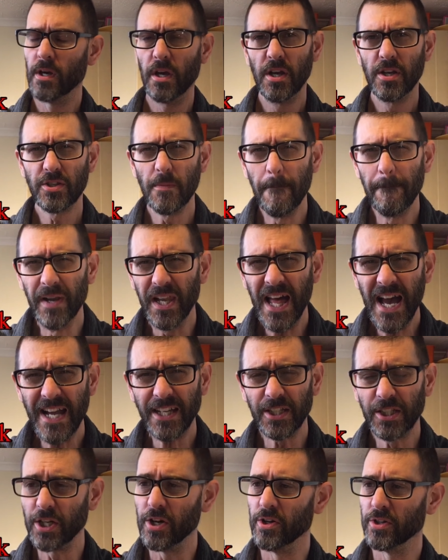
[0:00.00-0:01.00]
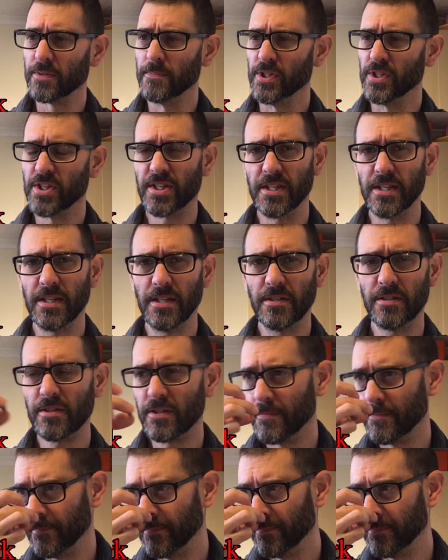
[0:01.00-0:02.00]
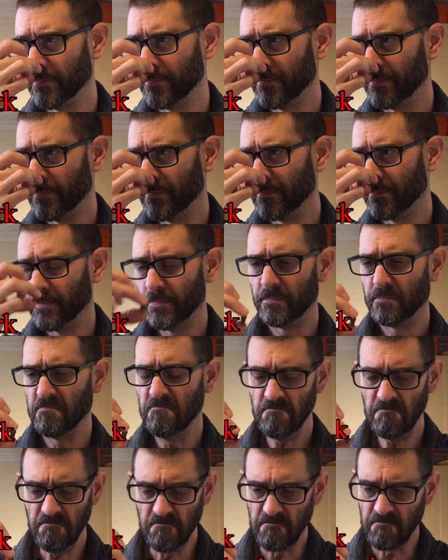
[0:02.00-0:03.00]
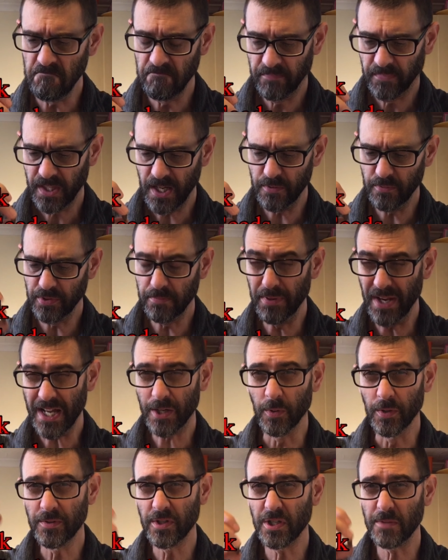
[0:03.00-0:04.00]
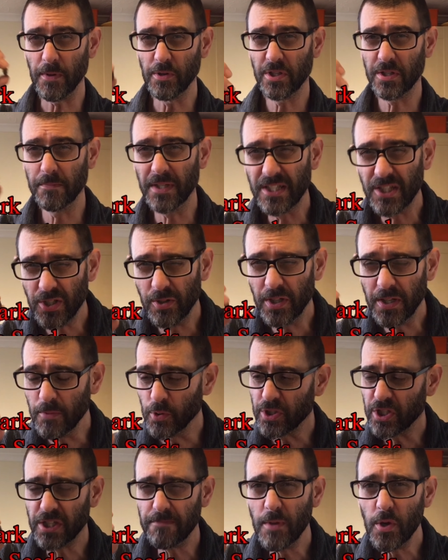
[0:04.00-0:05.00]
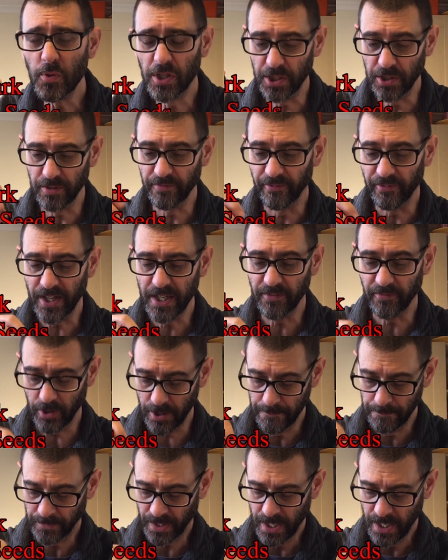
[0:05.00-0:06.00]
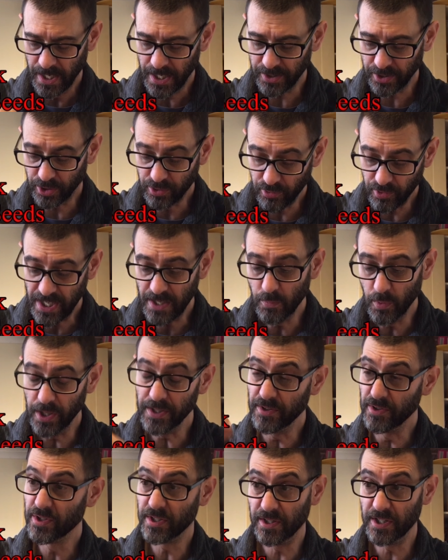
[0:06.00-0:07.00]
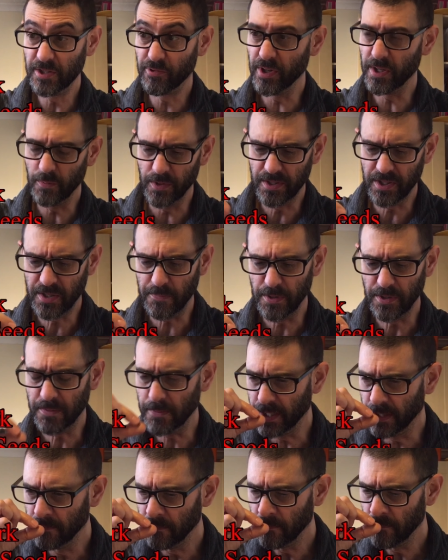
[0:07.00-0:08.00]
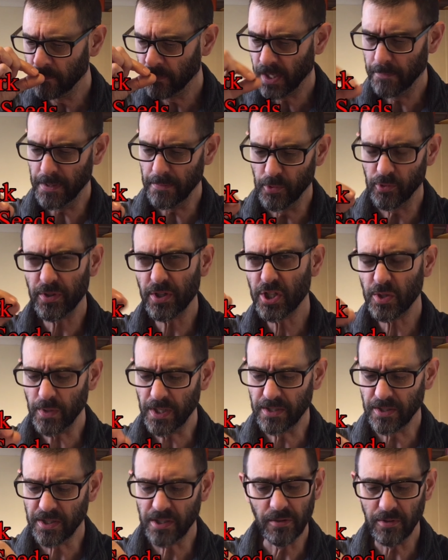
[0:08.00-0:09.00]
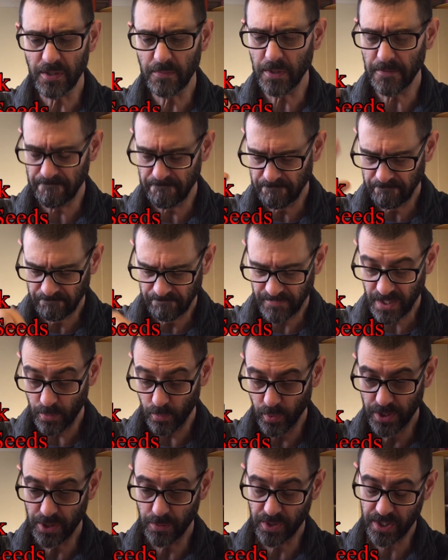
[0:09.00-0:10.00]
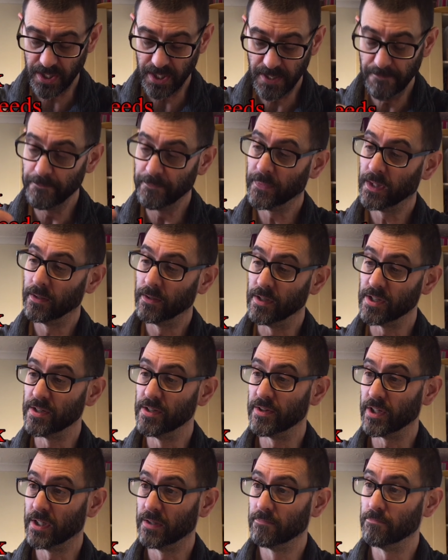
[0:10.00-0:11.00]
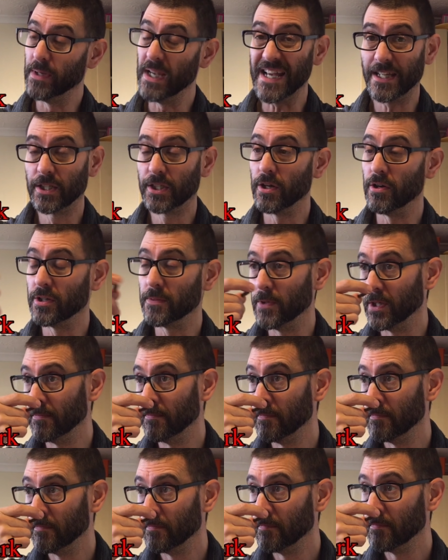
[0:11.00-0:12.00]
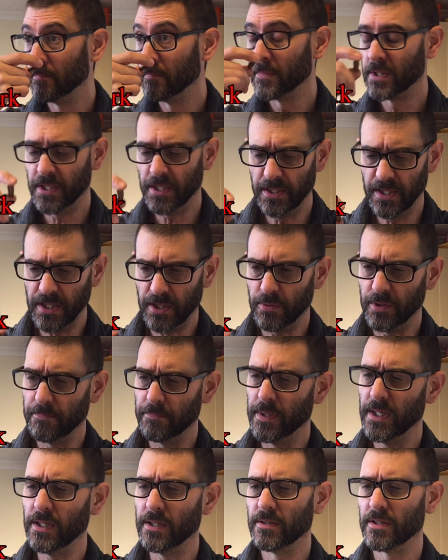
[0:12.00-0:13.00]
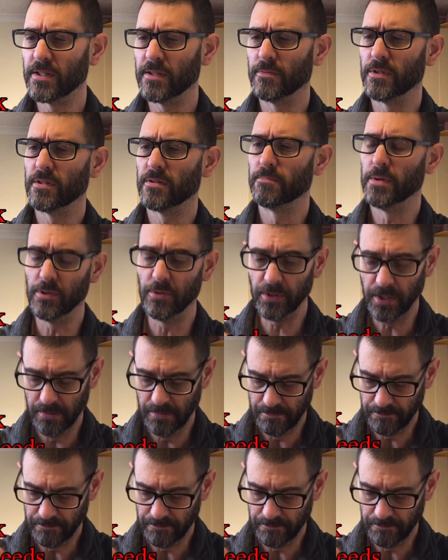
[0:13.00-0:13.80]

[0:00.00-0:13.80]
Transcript: some black cardamom seeds. Hmm. Now, the black ones are supposed to be slightly more smokier in flavour, and the green ones, these green ones are supposed to be a bit more on the sweeter side, but we shall see. There's another black cardamom seed there, quite big, still in its pod.